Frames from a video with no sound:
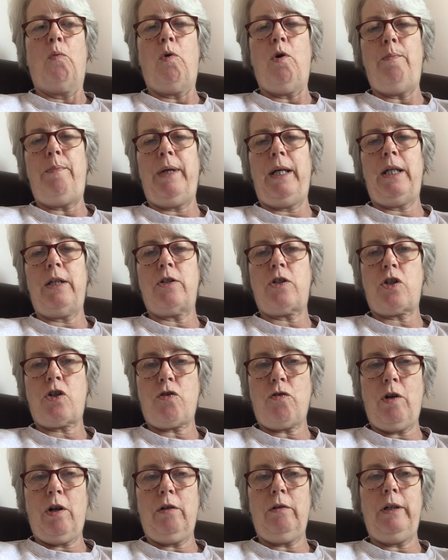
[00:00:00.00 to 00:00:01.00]
were being
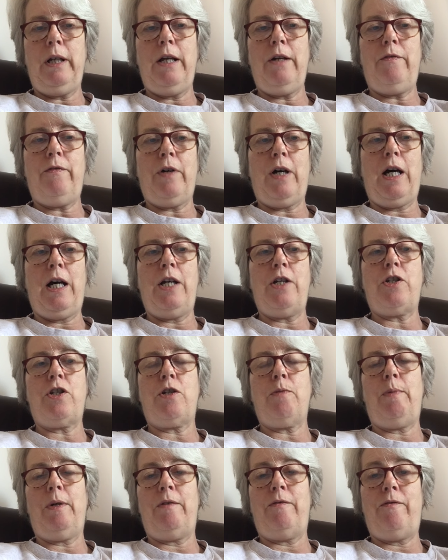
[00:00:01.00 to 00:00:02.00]
strongly advised
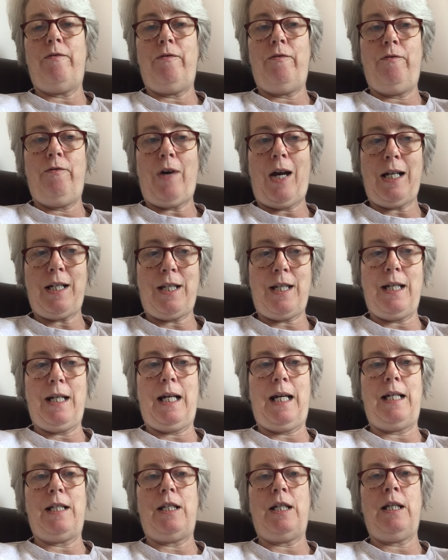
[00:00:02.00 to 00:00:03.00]
to be
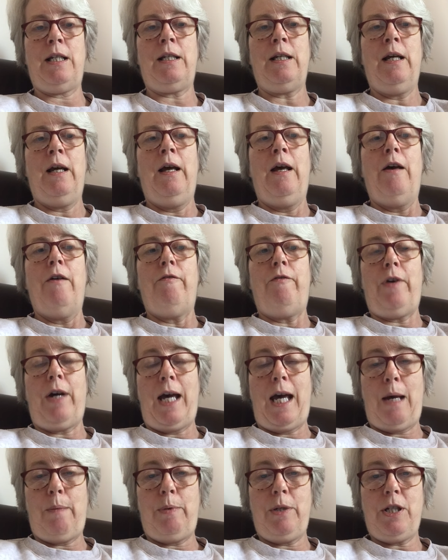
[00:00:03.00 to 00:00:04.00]
vaccinated for
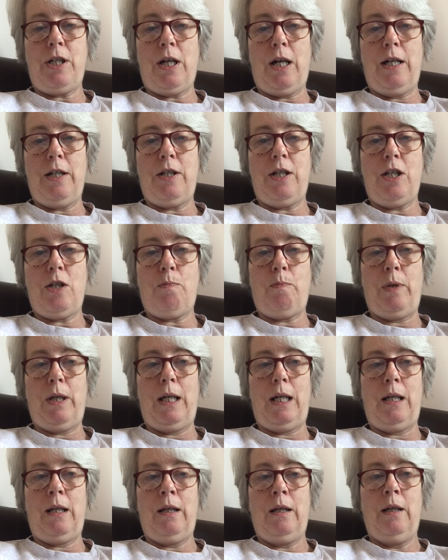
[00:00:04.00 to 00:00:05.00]
hepatitis
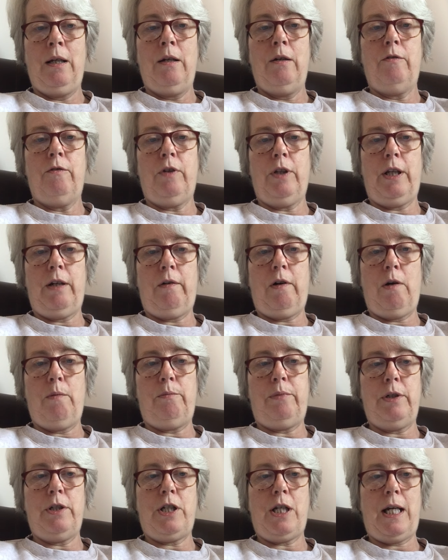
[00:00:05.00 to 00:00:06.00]
B for their own
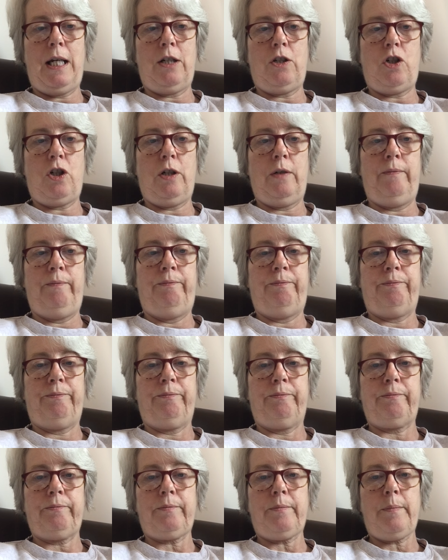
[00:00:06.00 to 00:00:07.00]
protection.
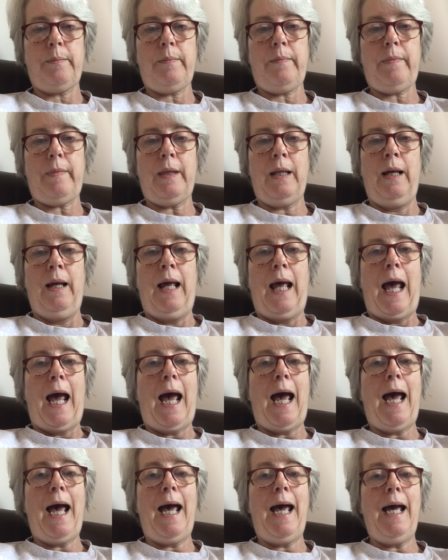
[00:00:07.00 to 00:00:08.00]

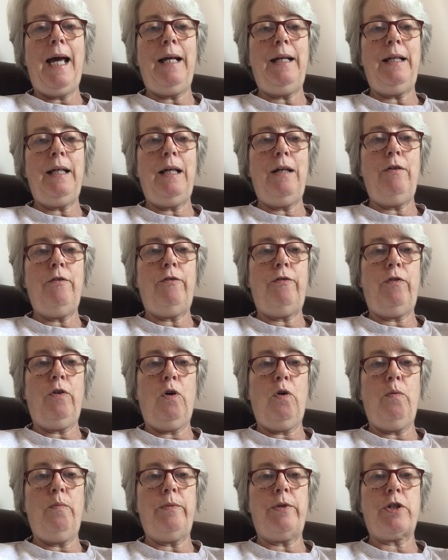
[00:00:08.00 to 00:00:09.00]
Anne
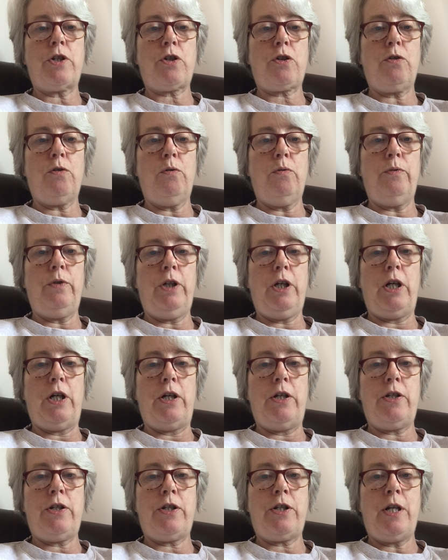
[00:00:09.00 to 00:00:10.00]
informed the school
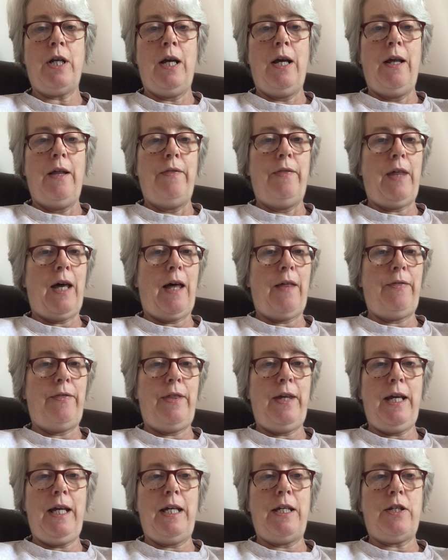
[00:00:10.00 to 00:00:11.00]
nurse that
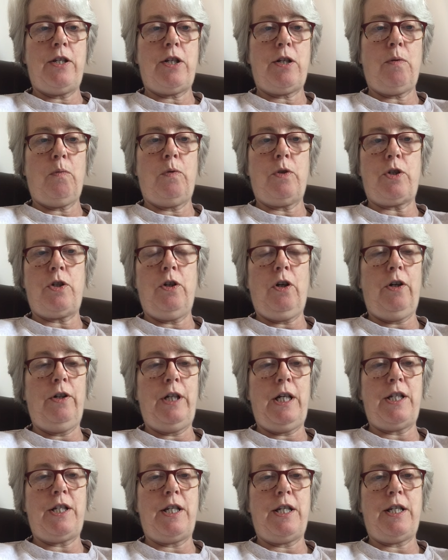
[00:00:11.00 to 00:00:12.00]
this was not
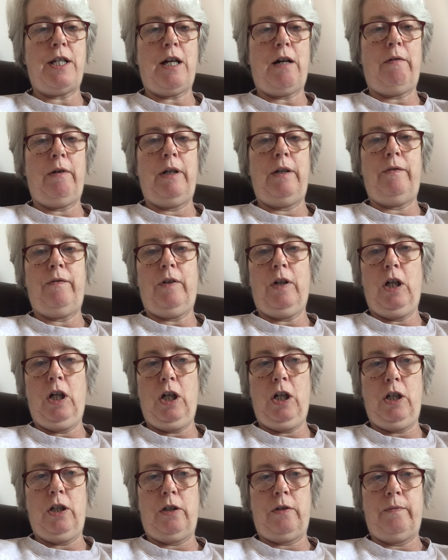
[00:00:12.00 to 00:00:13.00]
necessary for
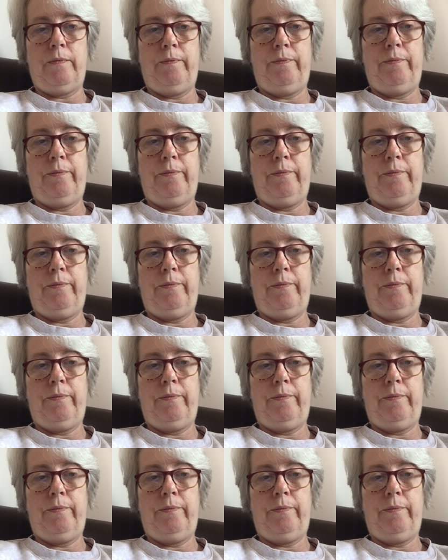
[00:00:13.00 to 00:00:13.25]
her.